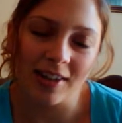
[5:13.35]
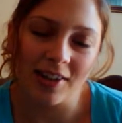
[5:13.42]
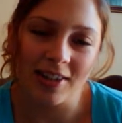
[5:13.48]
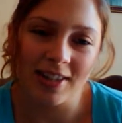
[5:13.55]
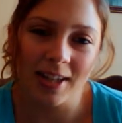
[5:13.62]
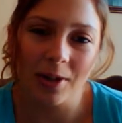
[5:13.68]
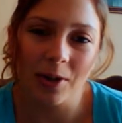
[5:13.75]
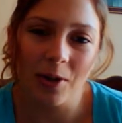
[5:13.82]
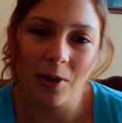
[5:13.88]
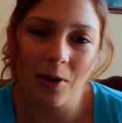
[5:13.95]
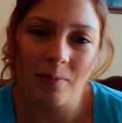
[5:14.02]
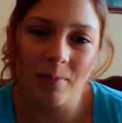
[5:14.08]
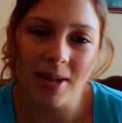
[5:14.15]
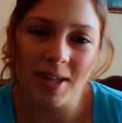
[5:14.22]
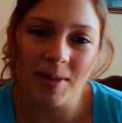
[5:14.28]
and i was like oh
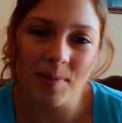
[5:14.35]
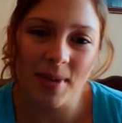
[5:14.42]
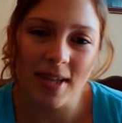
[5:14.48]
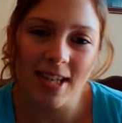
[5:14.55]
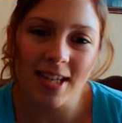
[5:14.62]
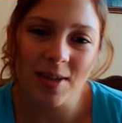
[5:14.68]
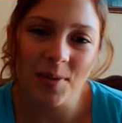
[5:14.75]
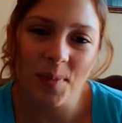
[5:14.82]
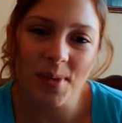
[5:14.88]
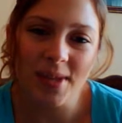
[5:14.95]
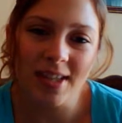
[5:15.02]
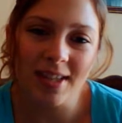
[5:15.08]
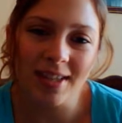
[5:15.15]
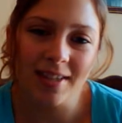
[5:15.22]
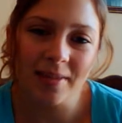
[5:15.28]
my
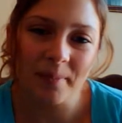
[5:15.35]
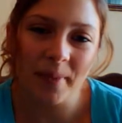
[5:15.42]
baby